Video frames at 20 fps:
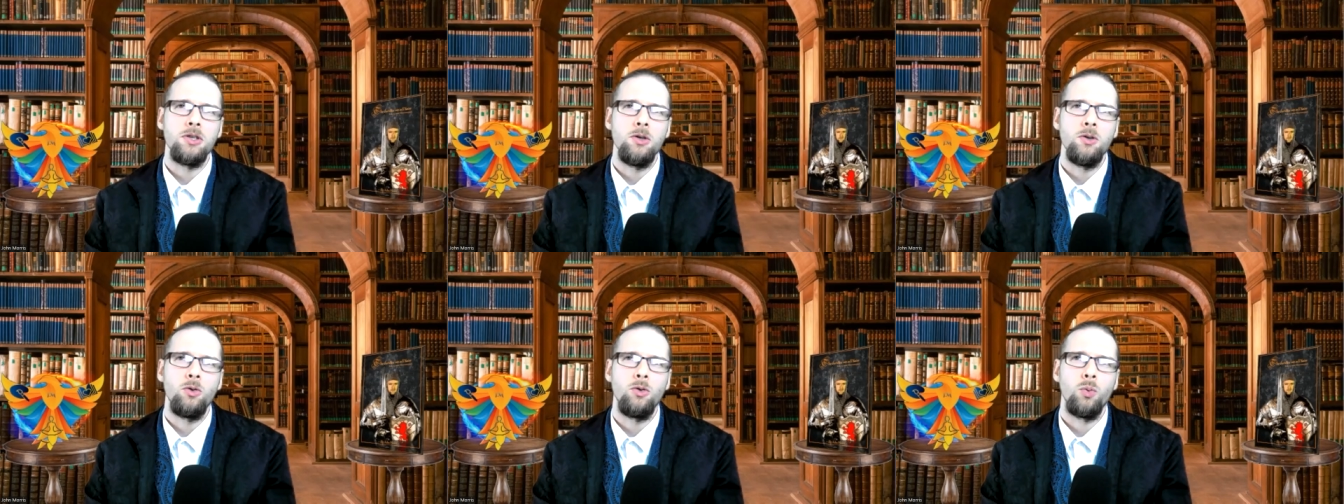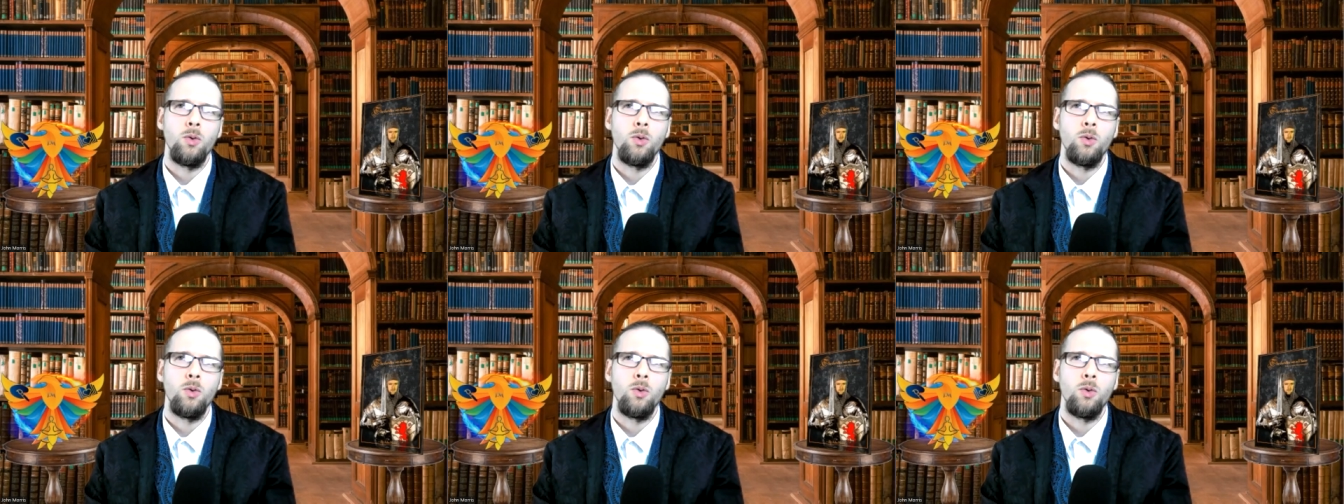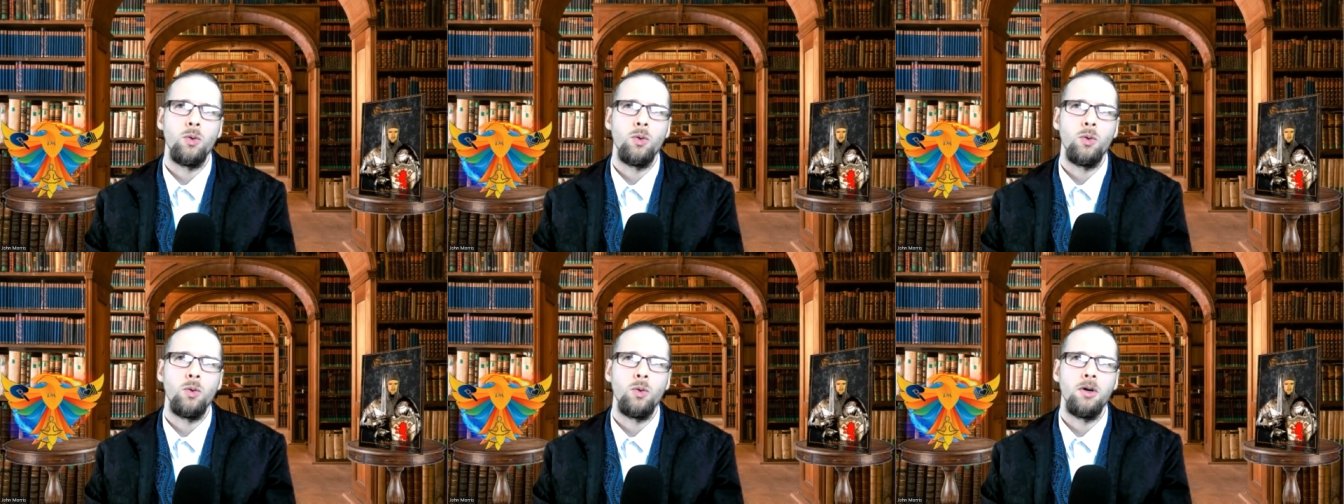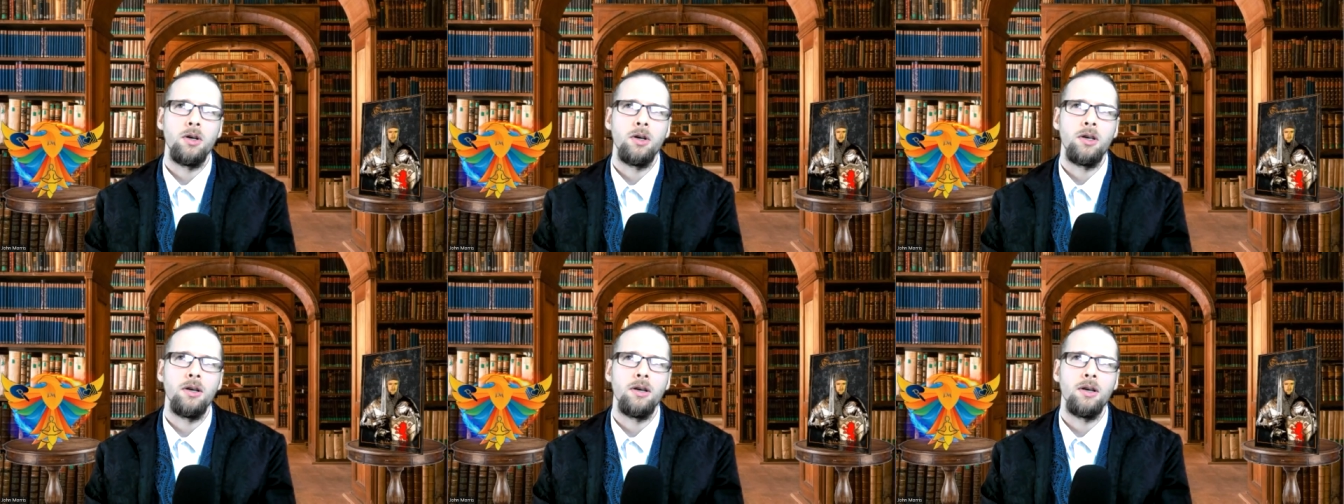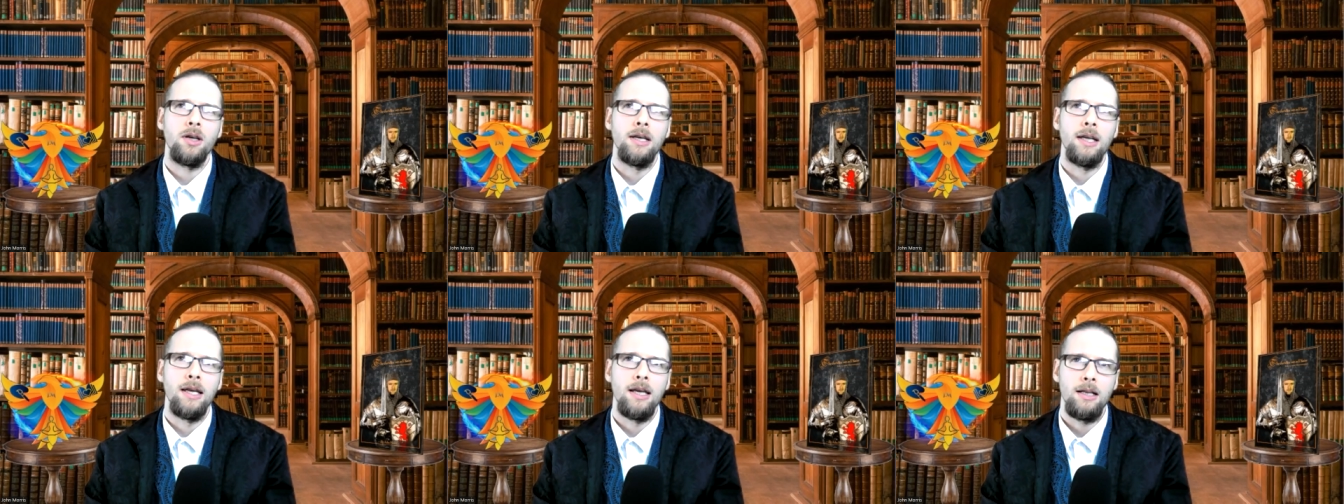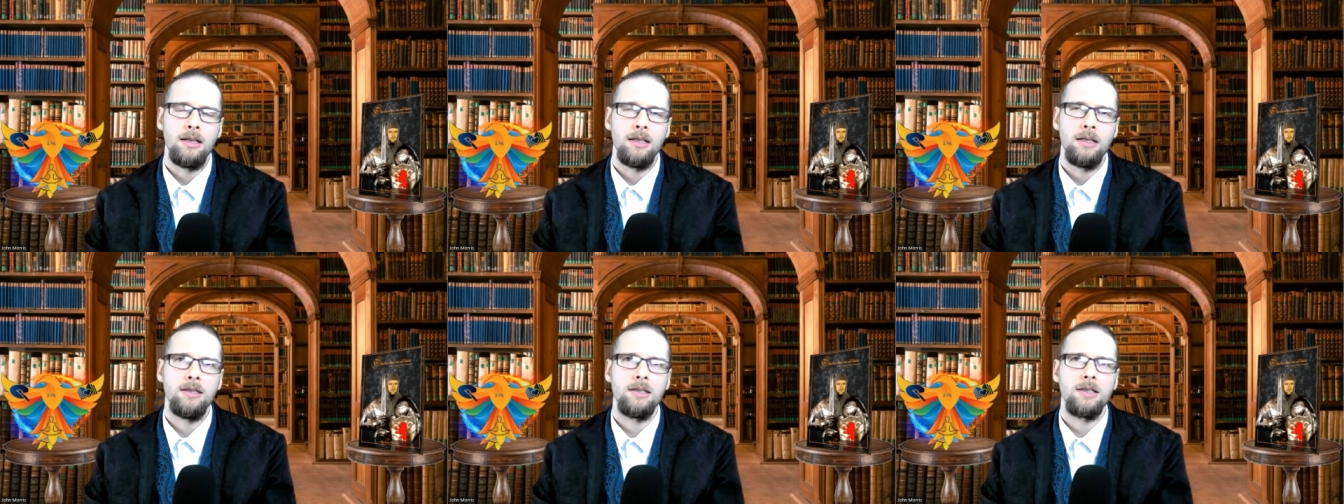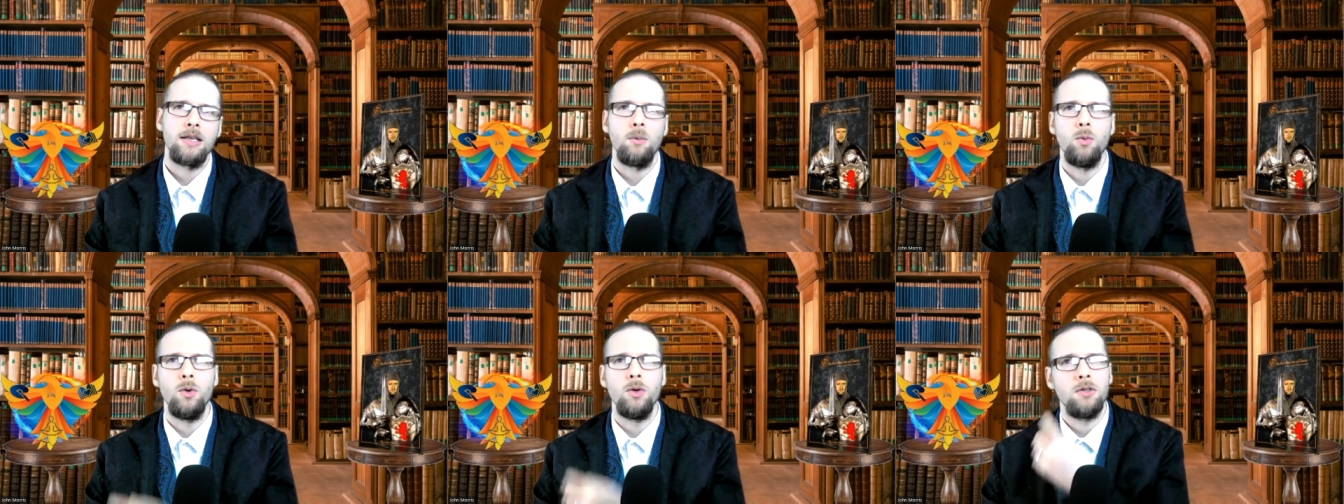a youth worker in England. I
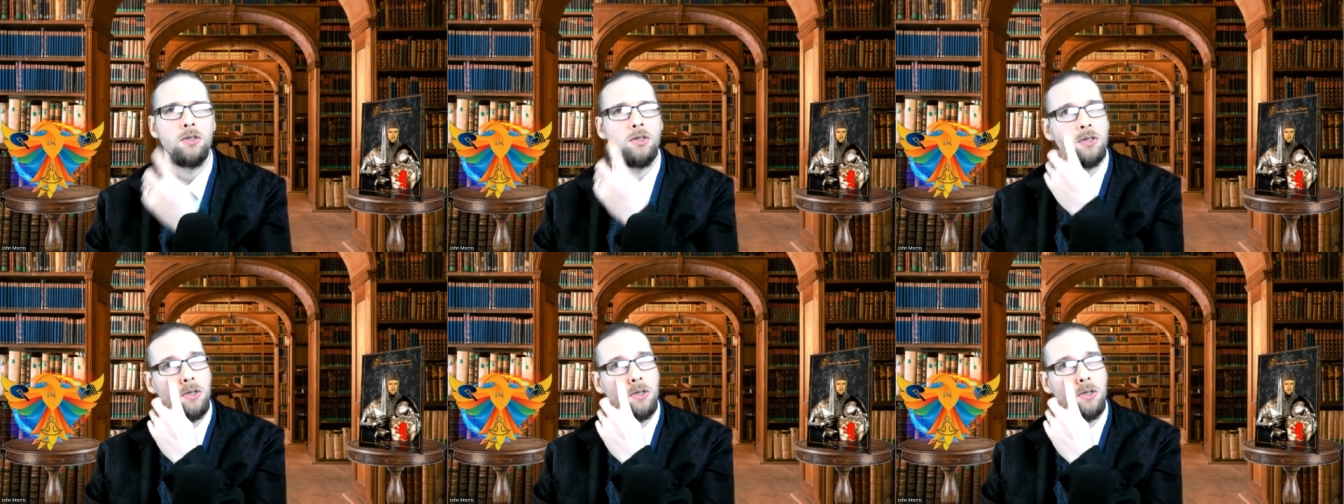worked as a youth